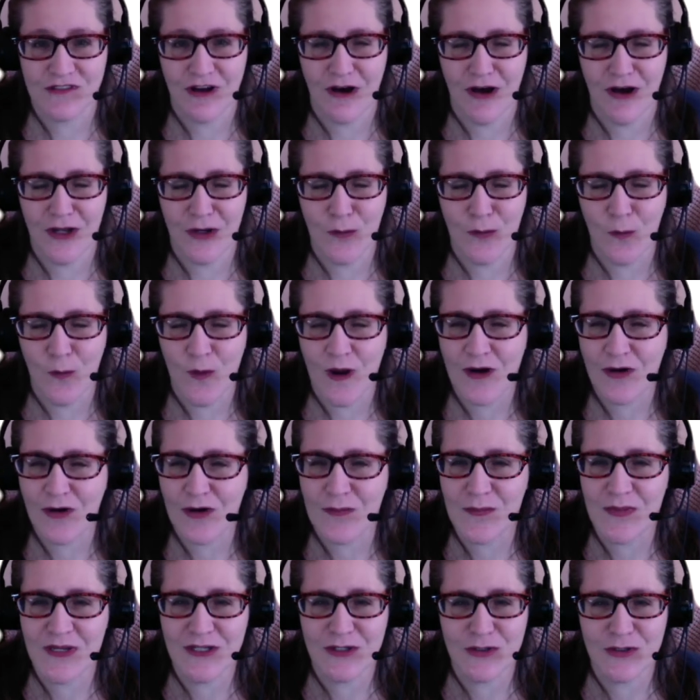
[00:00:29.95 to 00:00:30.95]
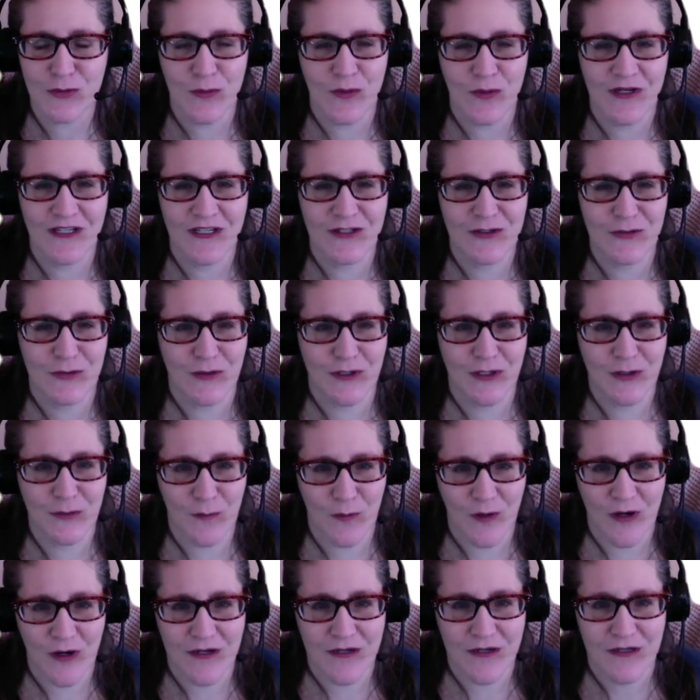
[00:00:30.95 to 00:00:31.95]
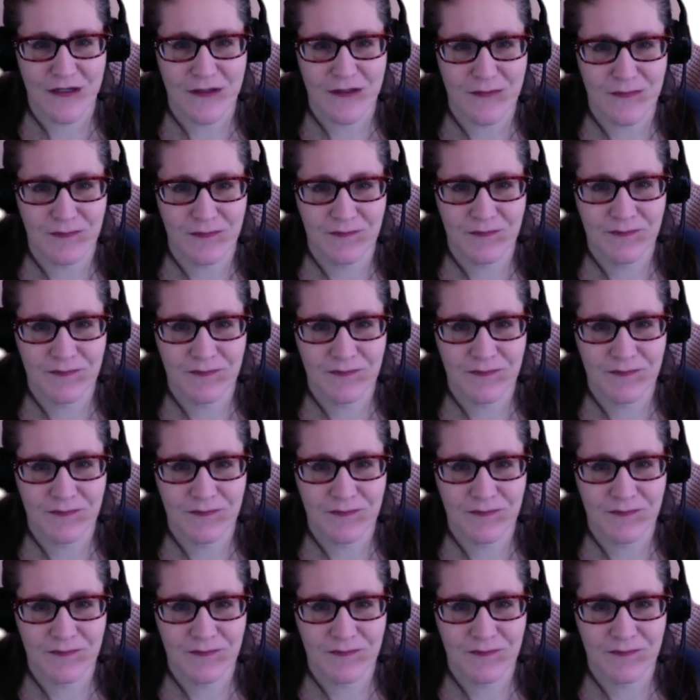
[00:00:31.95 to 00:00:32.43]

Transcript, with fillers: on welcoming 2021.